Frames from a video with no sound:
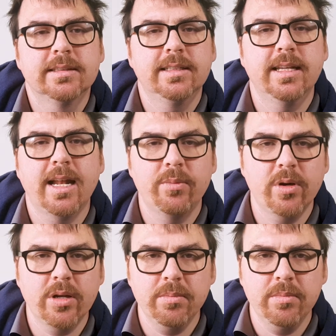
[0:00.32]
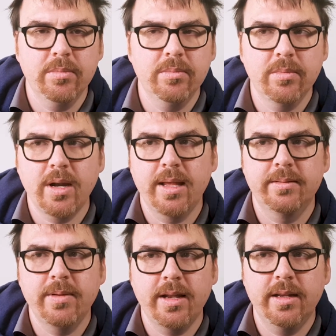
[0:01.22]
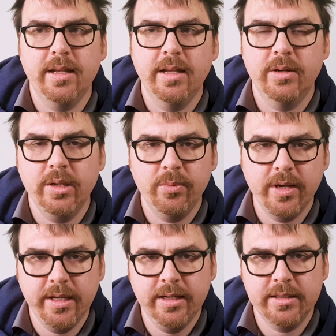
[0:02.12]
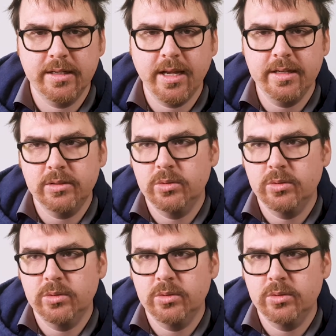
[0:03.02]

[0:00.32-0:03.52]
G'day and welcome, my name's Matt and we're here today to